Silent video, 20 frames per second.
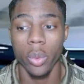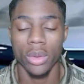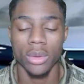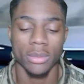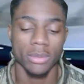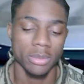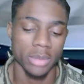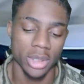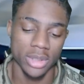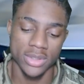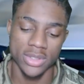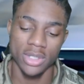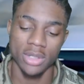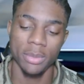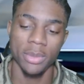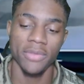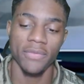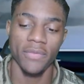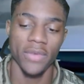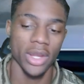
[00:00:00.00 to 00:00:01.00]
Bro, to
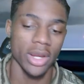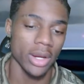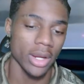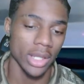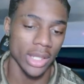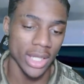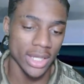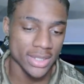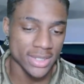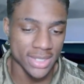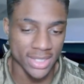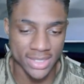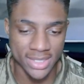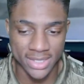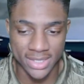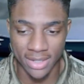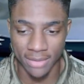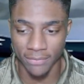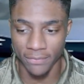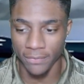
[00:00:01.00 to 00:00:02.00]
be fair, unless this
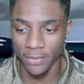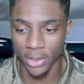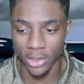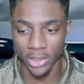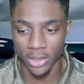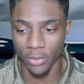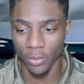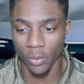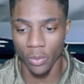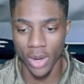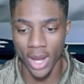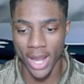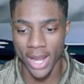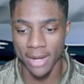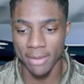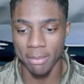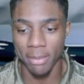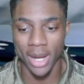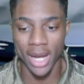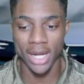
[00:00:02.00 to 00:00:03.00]
is a fucking
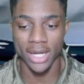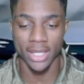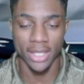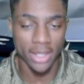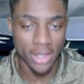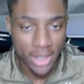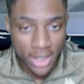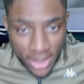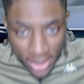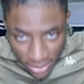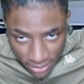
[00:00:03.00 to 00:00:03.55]
wide body